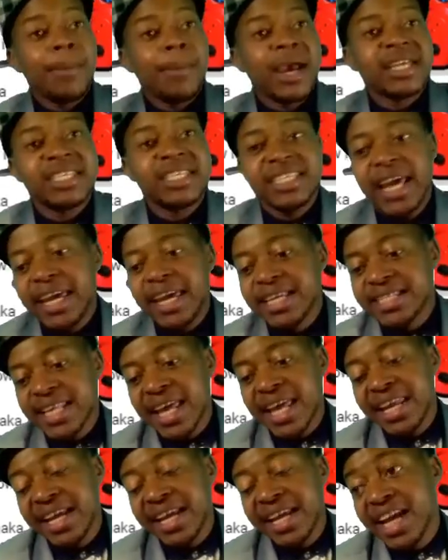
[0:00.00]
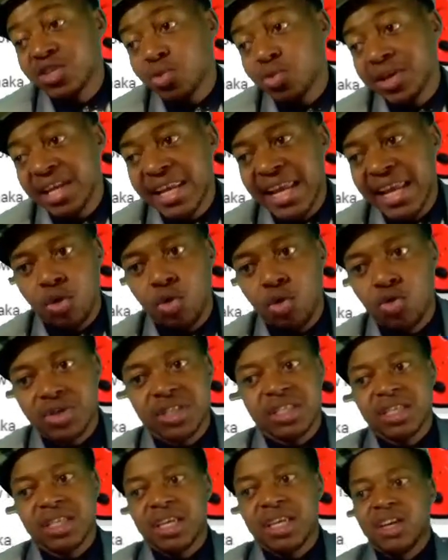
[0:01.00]
my dear Esanenga itkonela
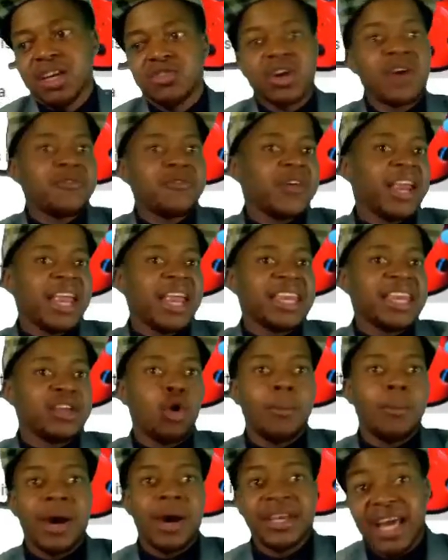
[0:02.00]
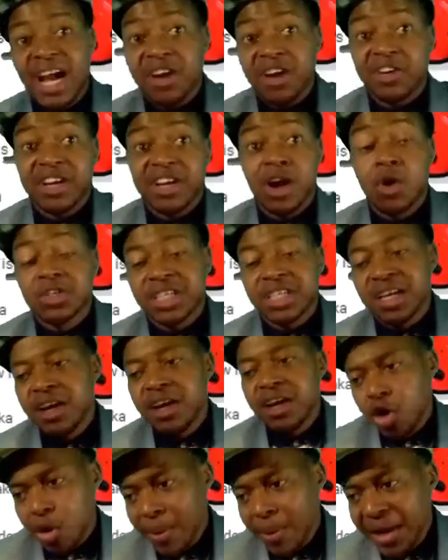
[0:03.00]
coast. Command Agriculture.
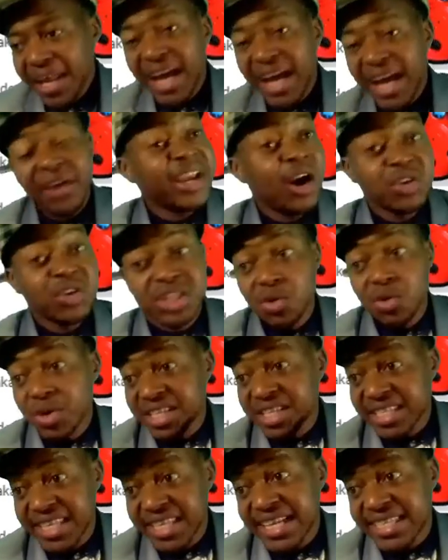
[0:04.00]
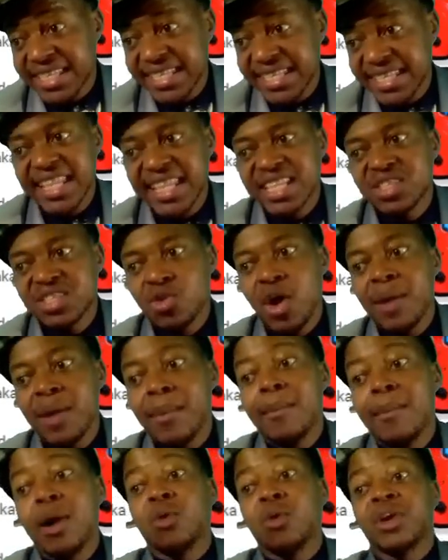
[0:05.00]
Command Agriculture was a success. That's why
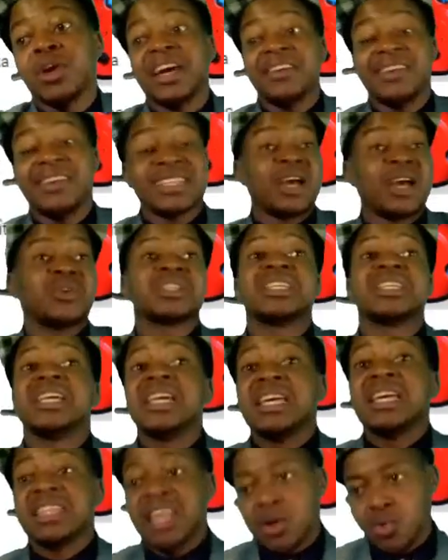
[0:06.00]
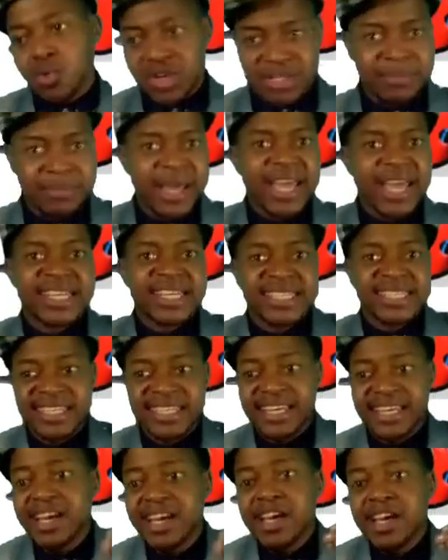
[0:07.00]
Mama Gona Grace Agriculture. That was my
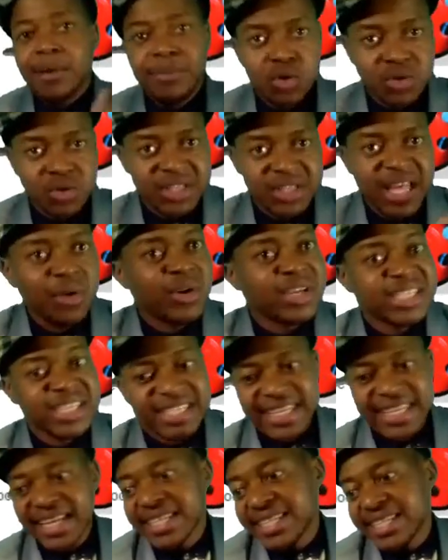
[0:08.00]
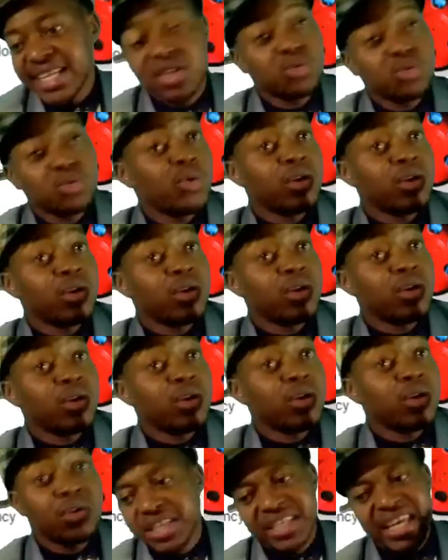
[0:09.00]
idea. Because that was a success. We are not
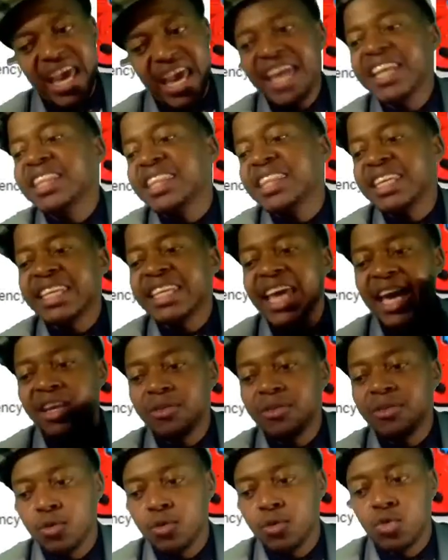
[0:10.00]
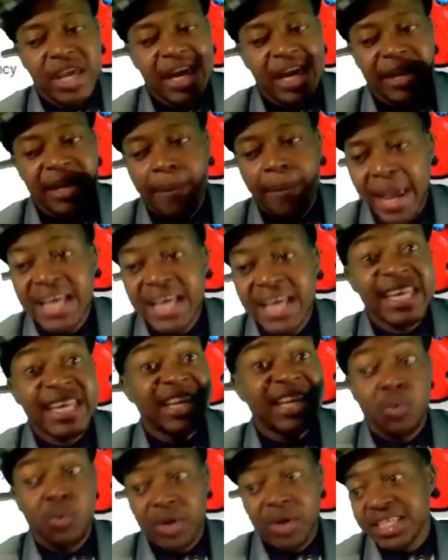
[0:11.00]
importing anything, any food, any maize,
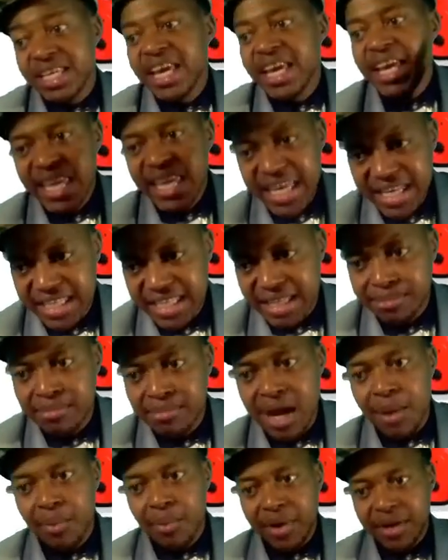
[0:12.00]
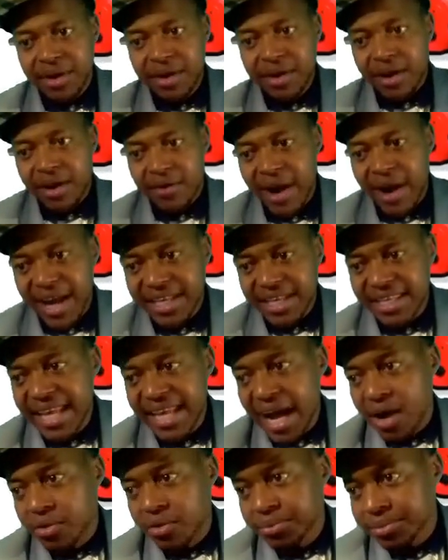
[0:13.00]
any wheat in Zimbabwe right
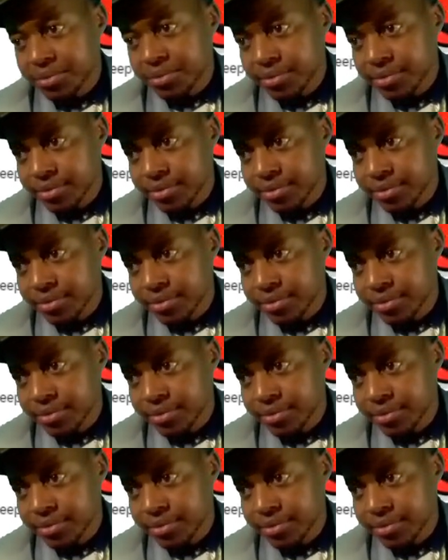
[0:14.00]
now.